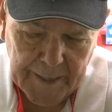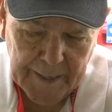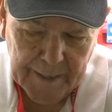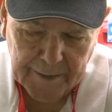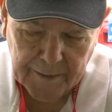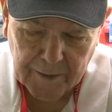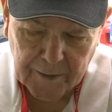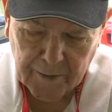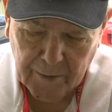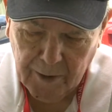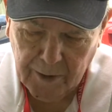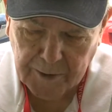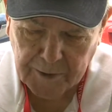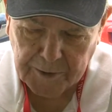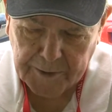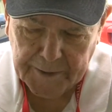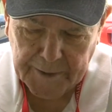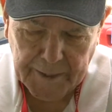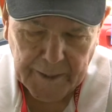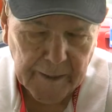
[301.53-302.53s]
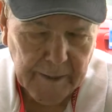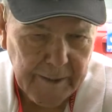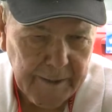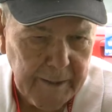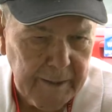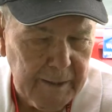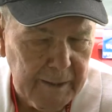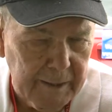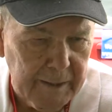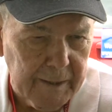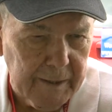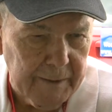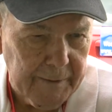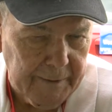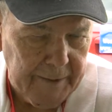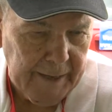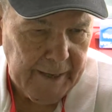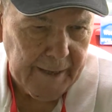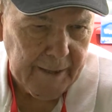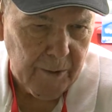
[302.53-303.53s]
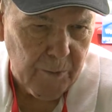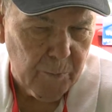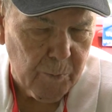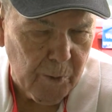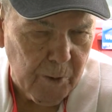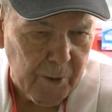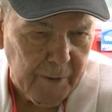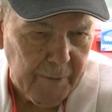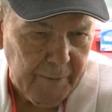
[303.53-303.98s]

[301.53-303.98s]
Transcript: had to cross the inundated where